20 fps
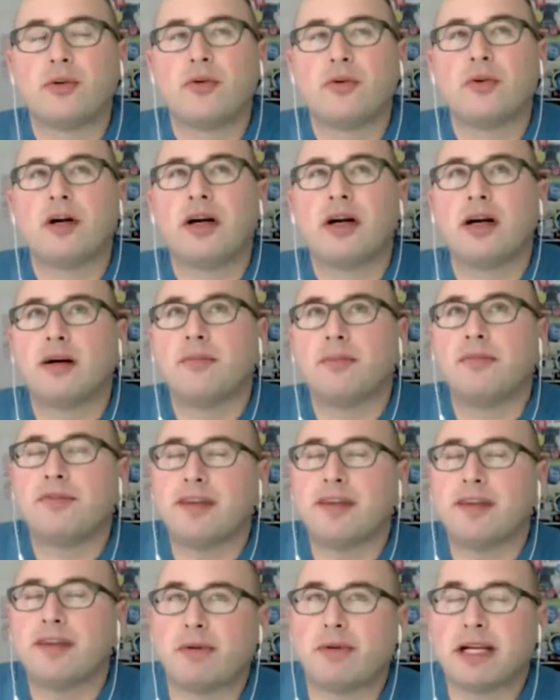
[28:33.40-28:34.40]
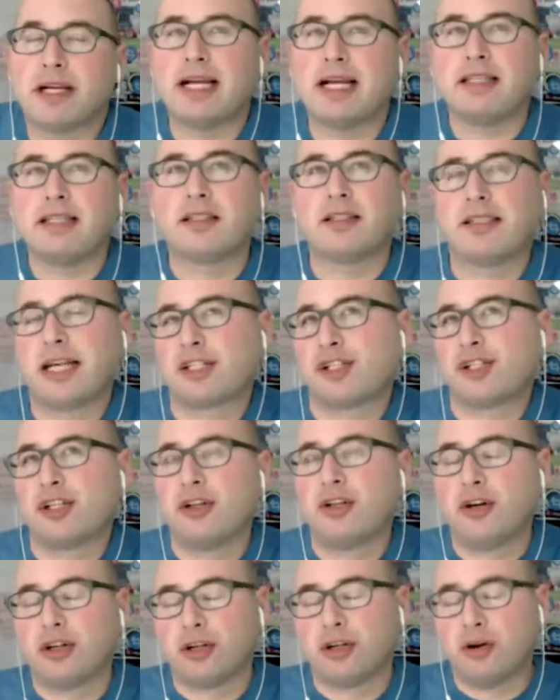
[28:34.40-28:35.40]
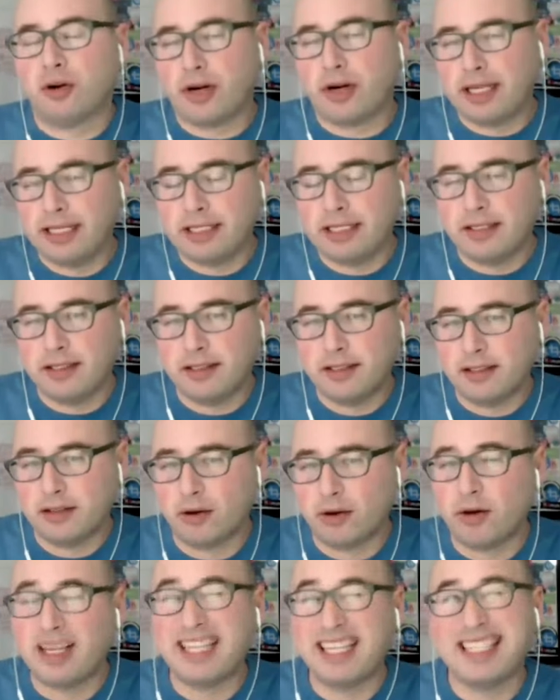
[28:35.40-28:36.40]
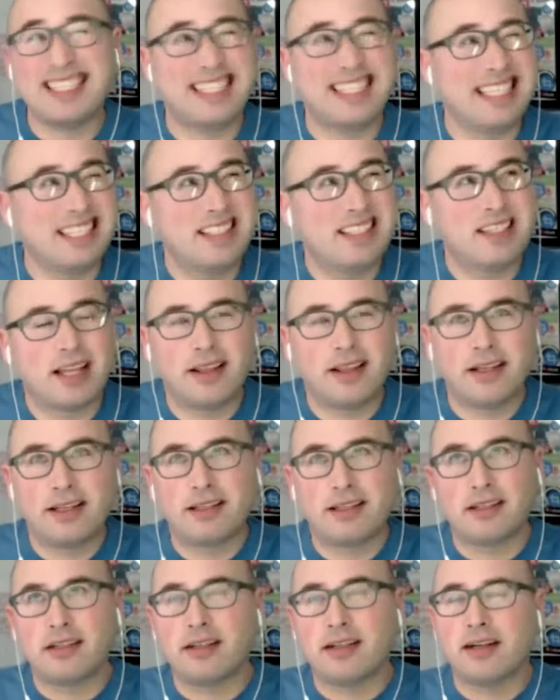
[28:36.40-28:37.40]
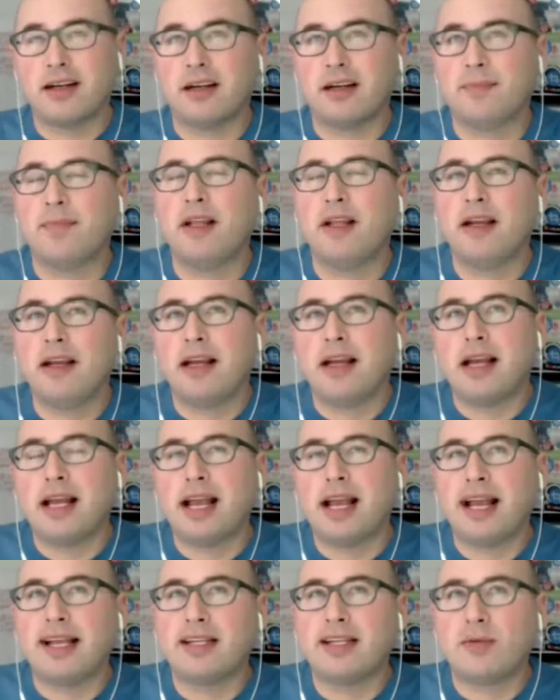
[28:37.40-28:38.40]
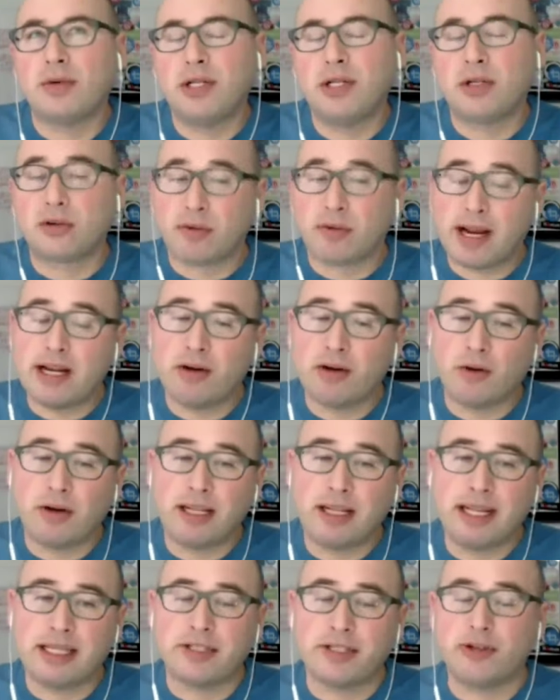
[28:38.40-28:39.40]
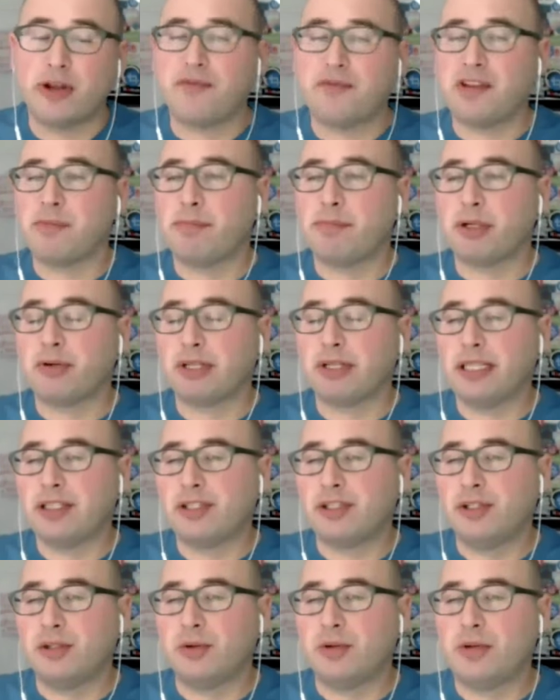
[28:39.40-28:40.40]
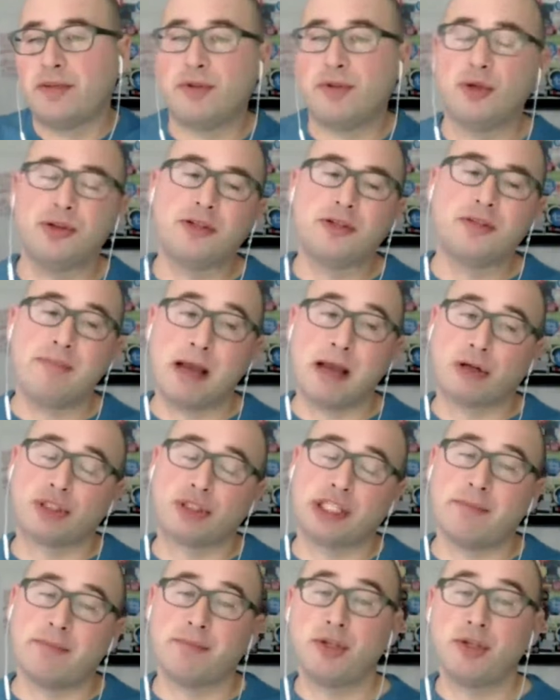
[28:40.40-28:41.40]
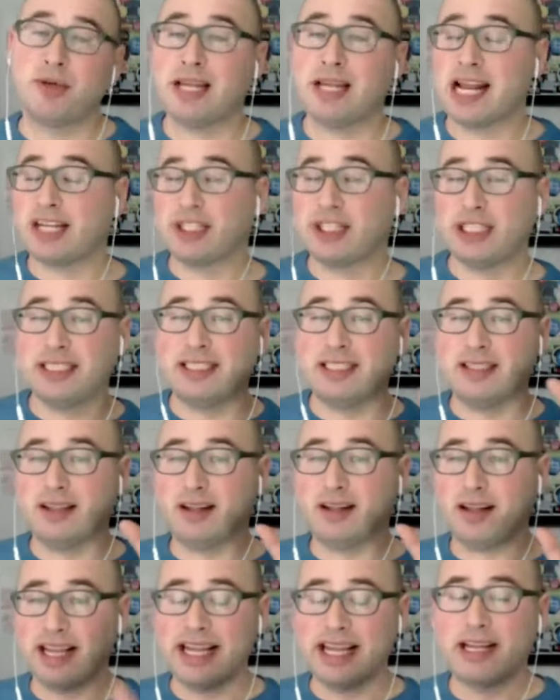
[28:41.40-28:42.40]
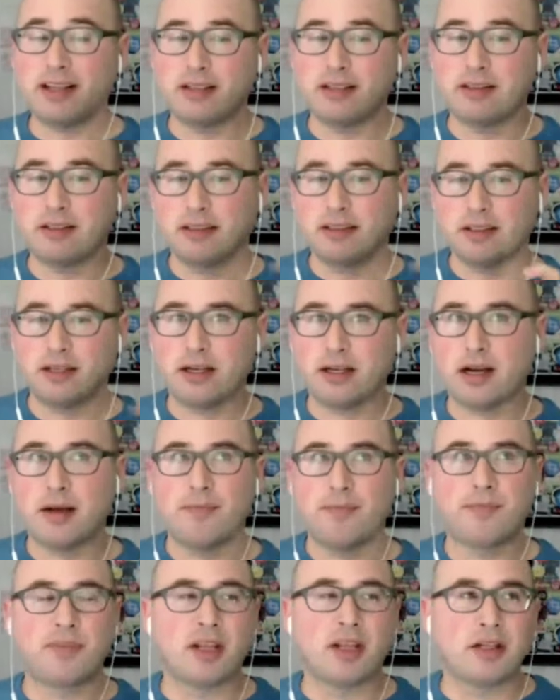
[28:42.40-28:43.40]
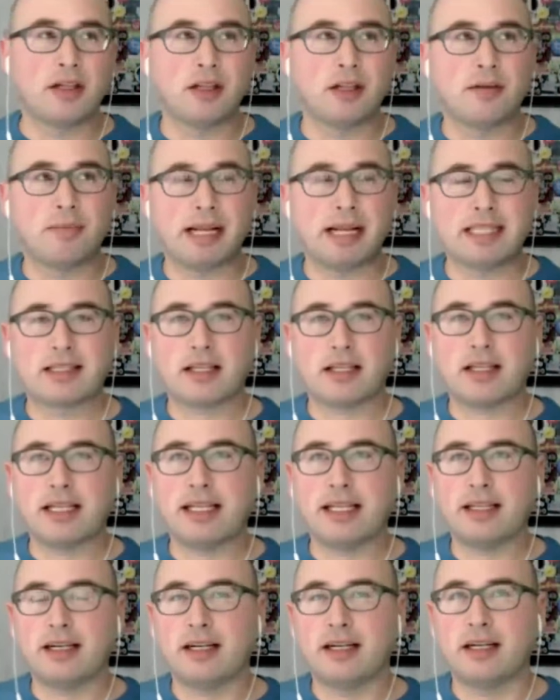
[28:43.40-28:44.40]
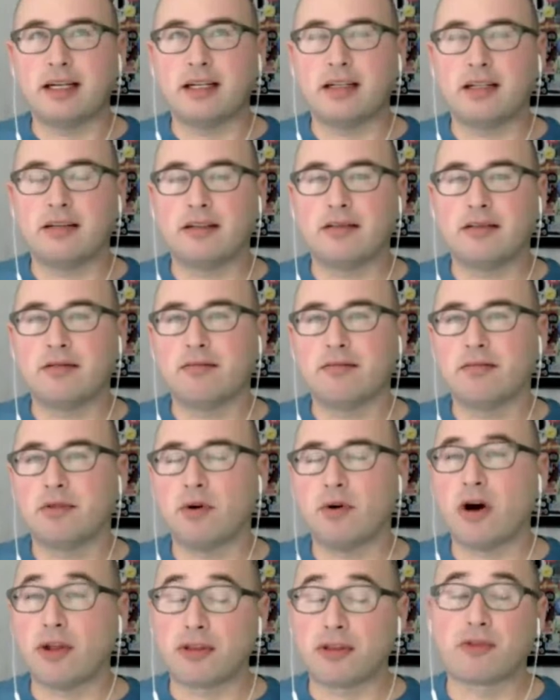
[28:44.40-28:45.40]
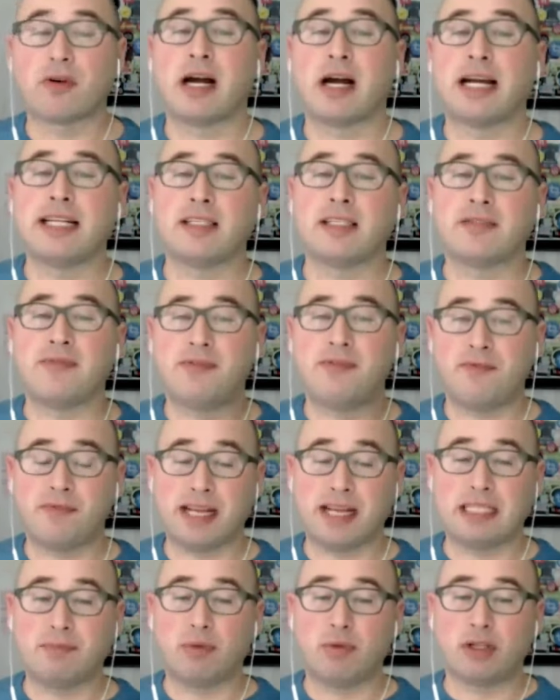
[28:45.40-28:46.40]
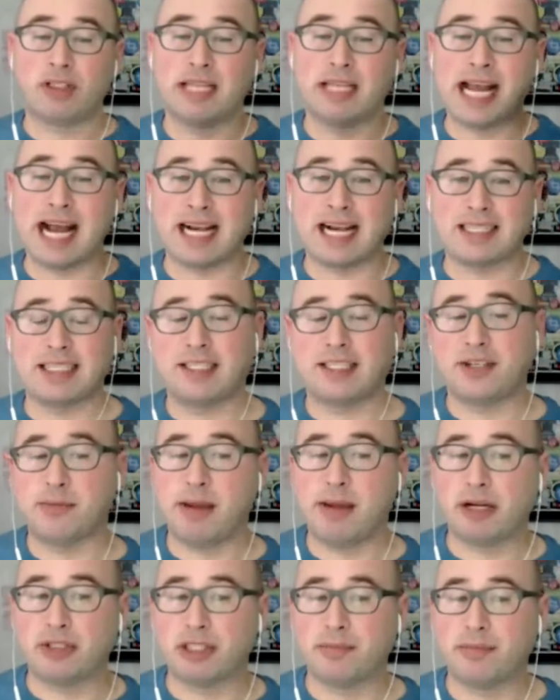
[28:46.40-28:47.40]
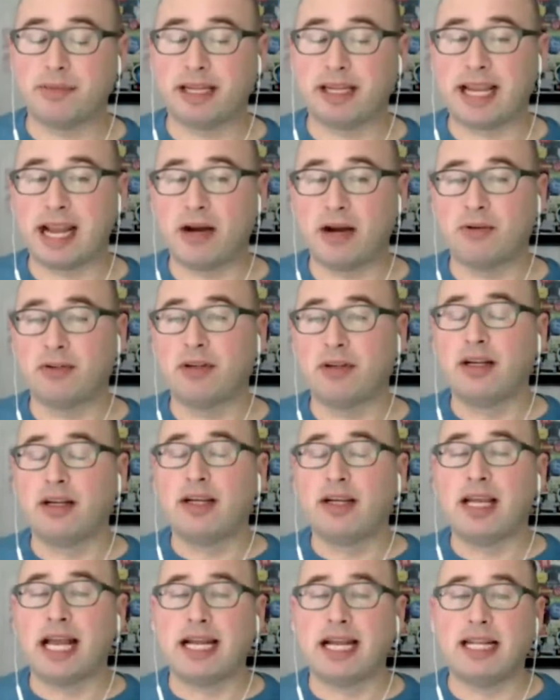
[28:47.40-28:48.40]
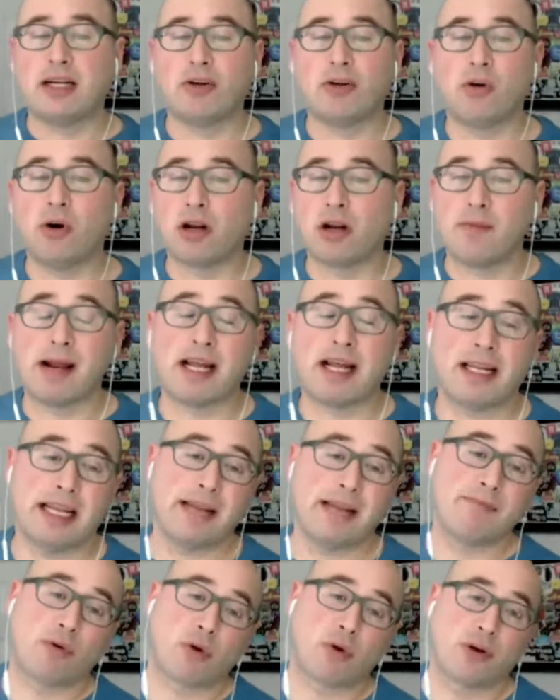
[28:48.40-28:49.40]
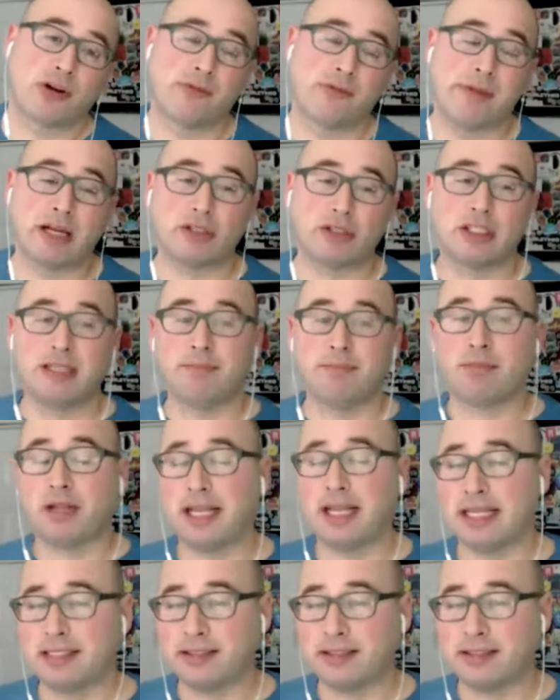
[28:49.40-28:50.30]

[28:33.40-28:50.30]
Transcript: So, um, Facebook has a section called Audience Audiences, I think. Um, and when you create an audience, you have the ability to, if you use Mailchimp, you can actually link, um, basically uh, authorize Facebook to access your Mailchimp account and it'll automatically import your MailChimp